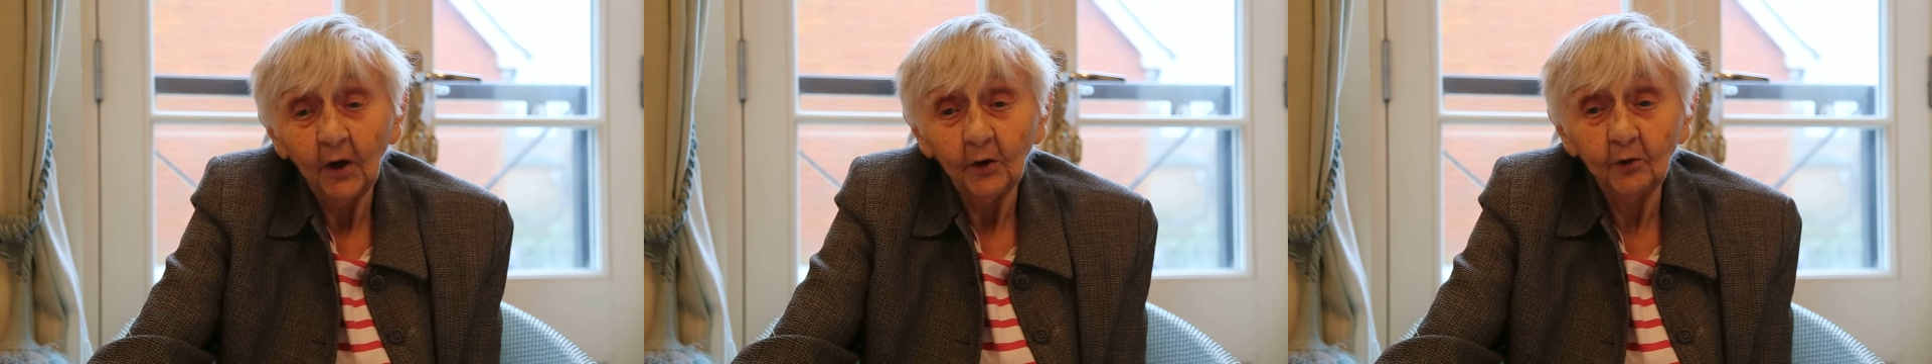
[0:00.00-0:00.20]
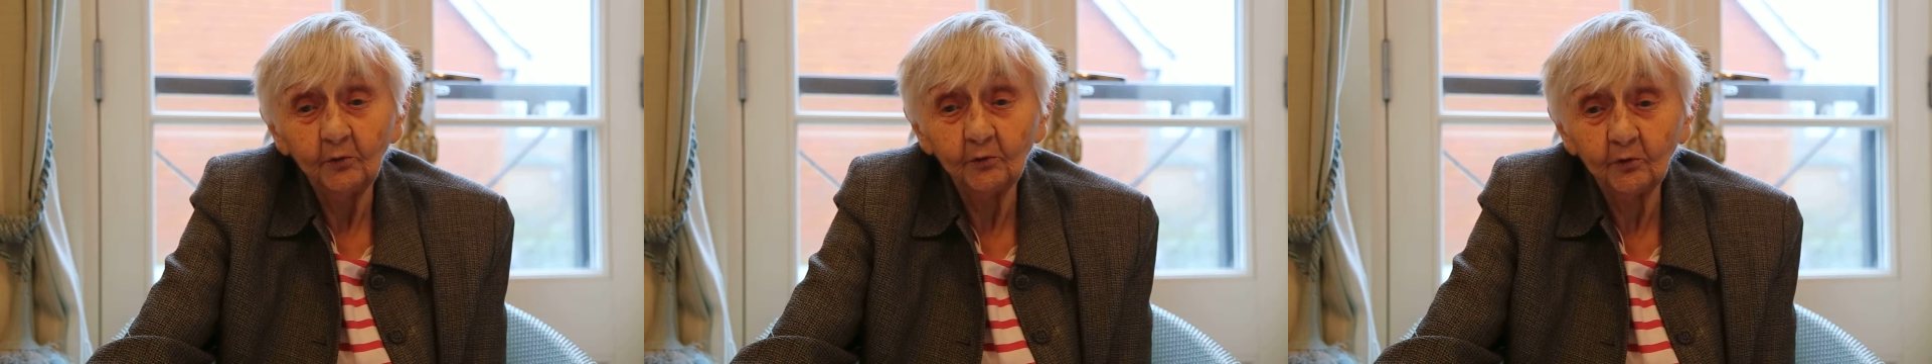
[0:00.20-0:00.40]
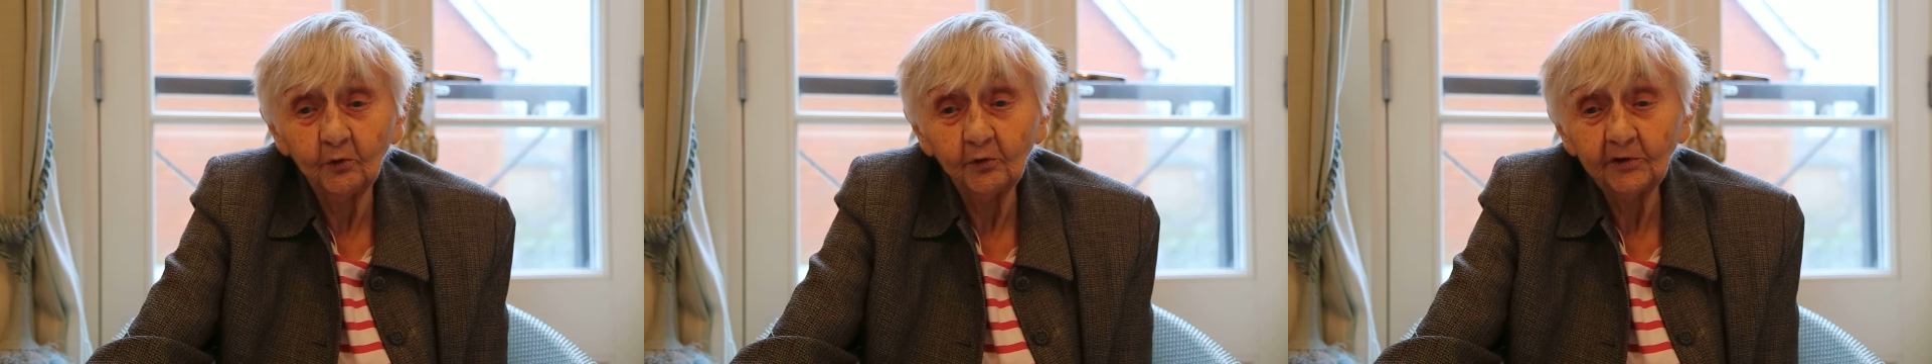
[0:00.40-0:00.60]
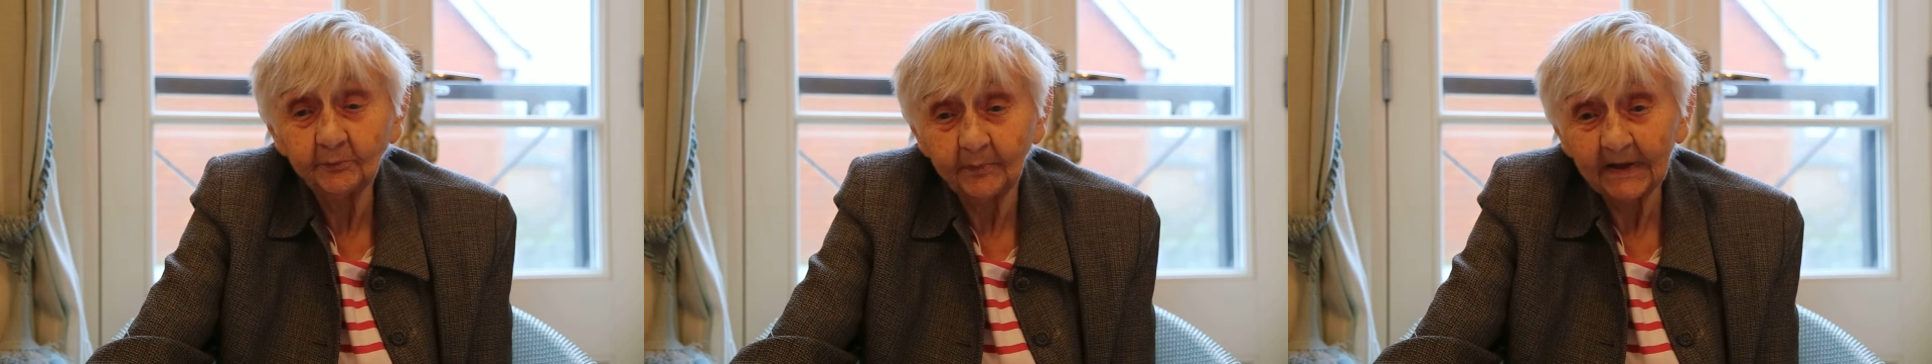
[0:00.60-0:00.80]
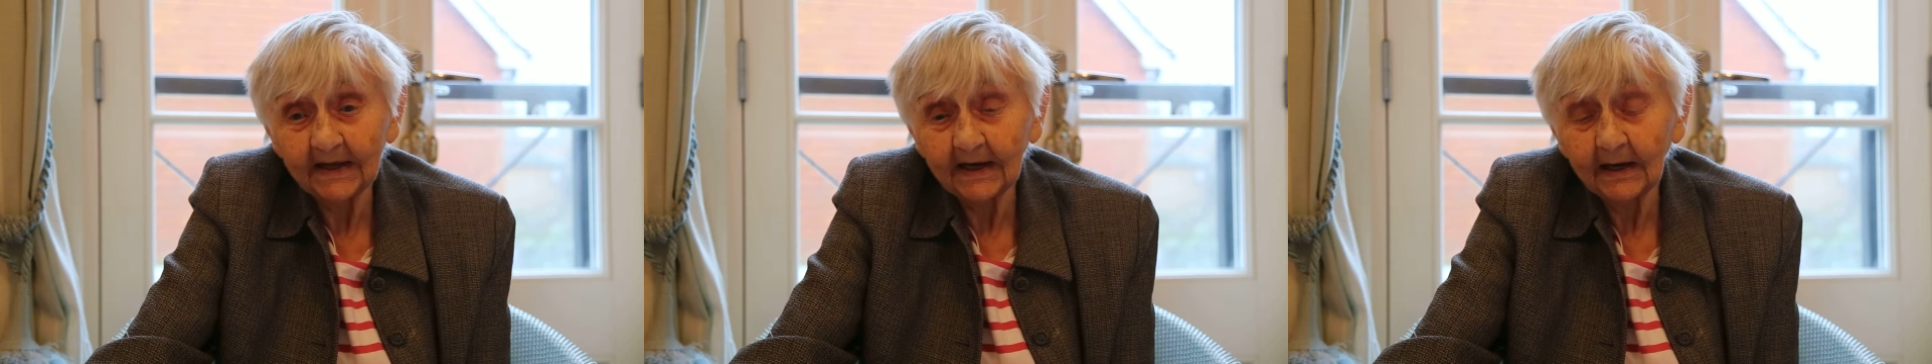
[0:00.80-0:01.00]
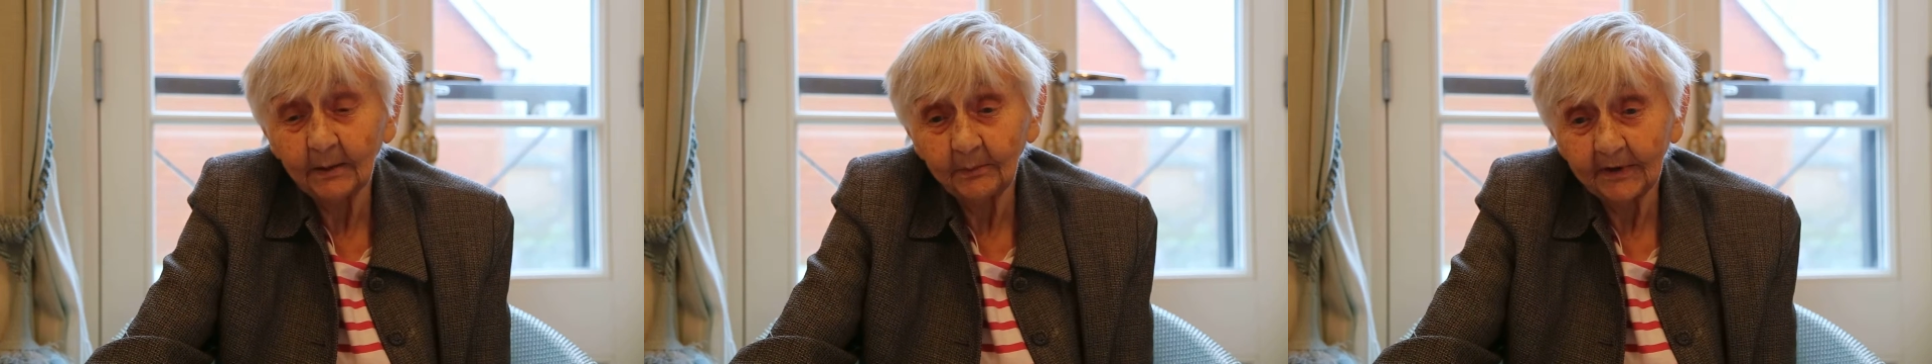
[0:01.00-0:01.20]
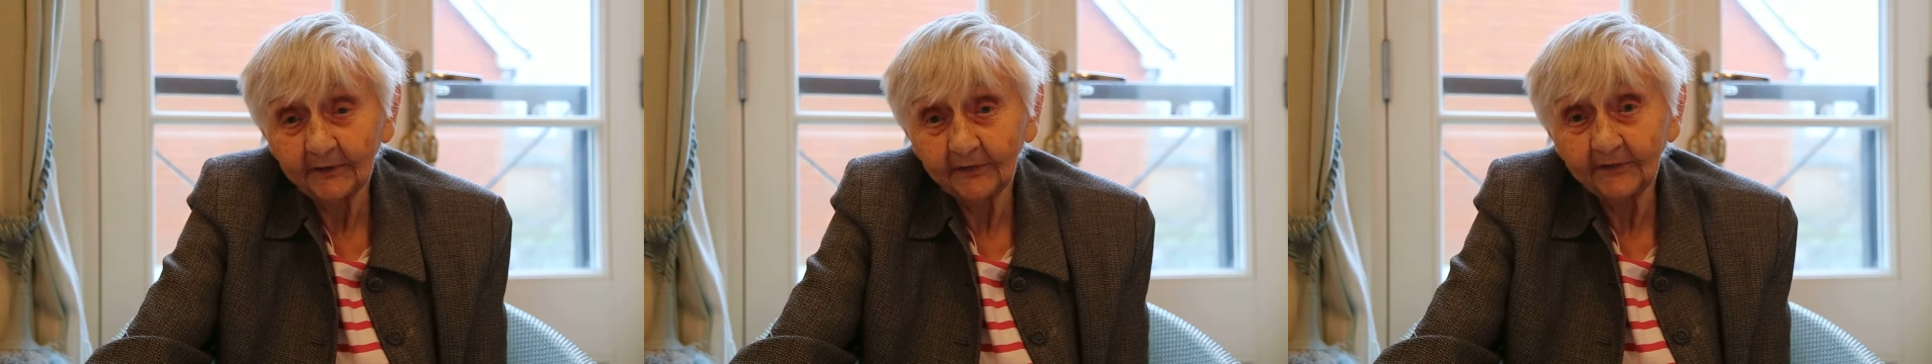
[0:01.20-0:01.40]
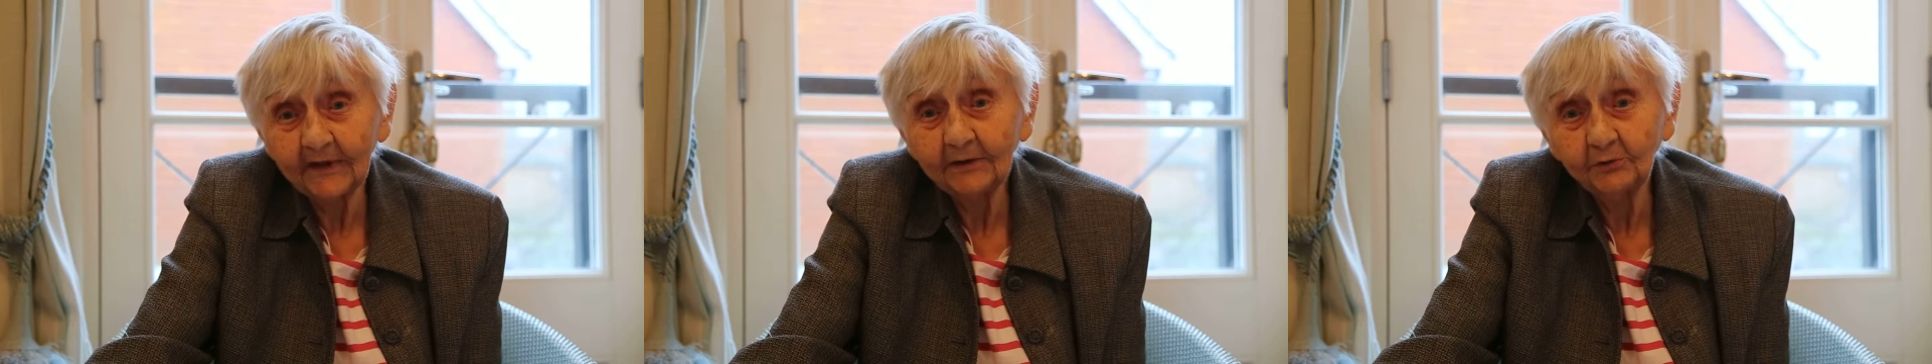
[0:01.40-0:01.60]
who could become a
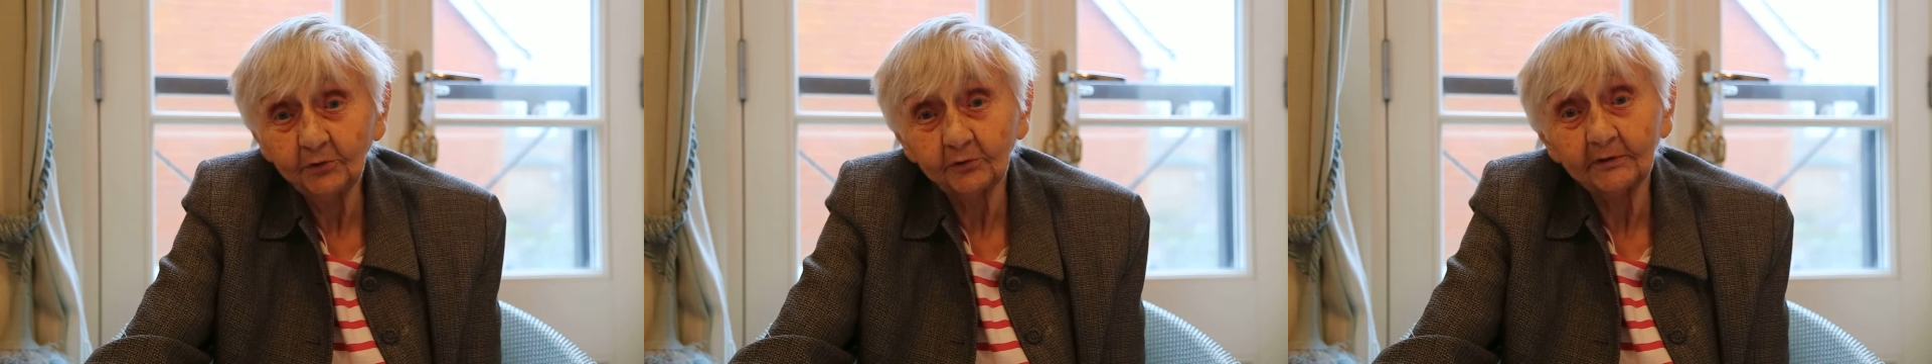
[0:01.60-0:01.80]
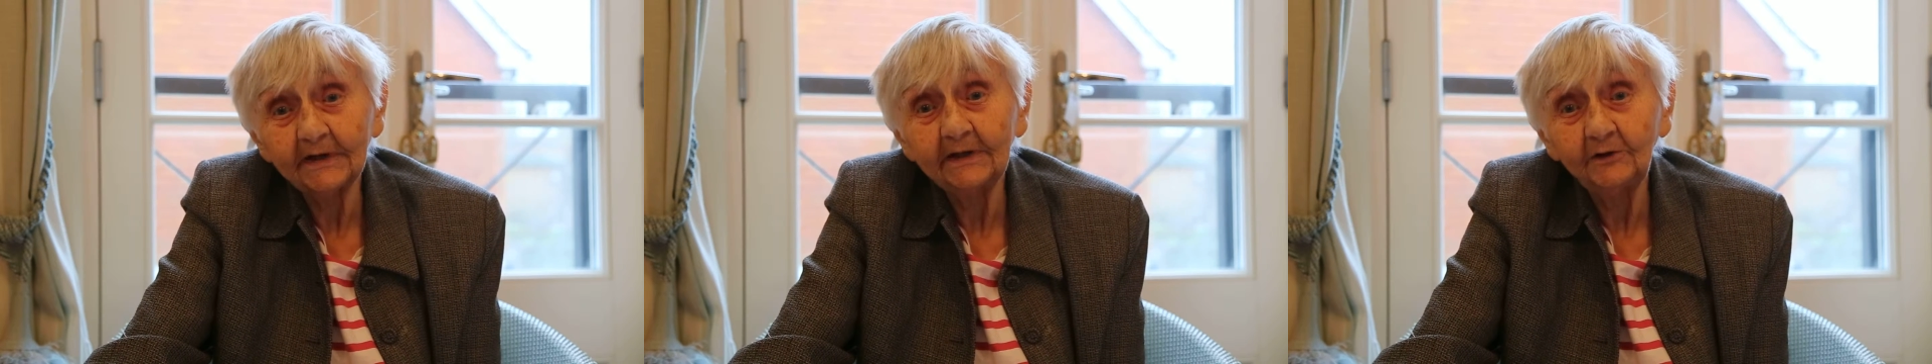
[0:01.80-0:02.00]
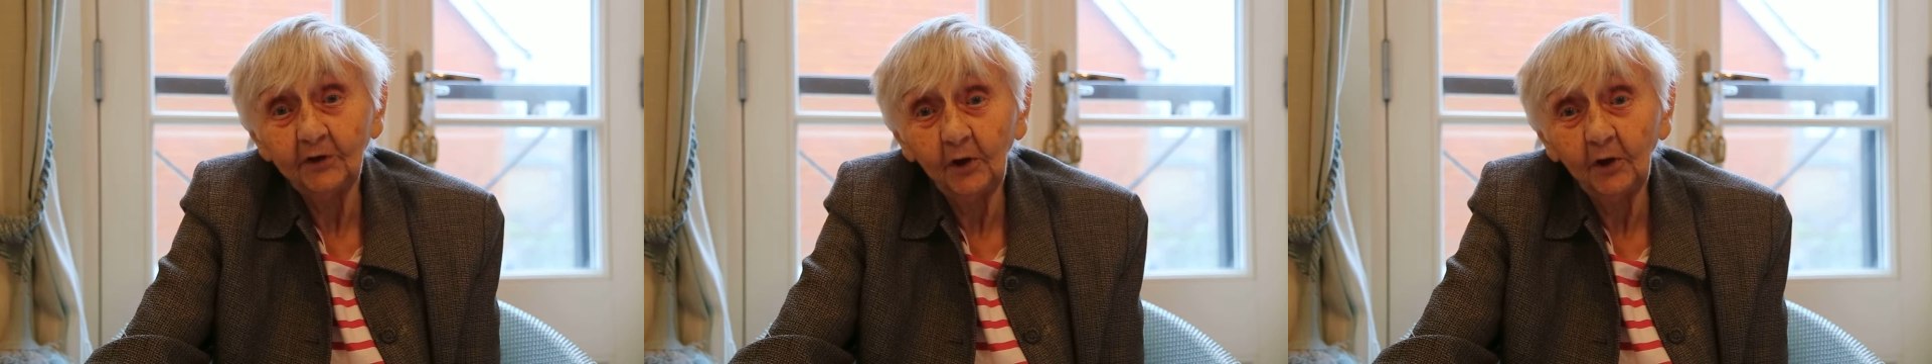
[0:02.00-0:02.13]
thundering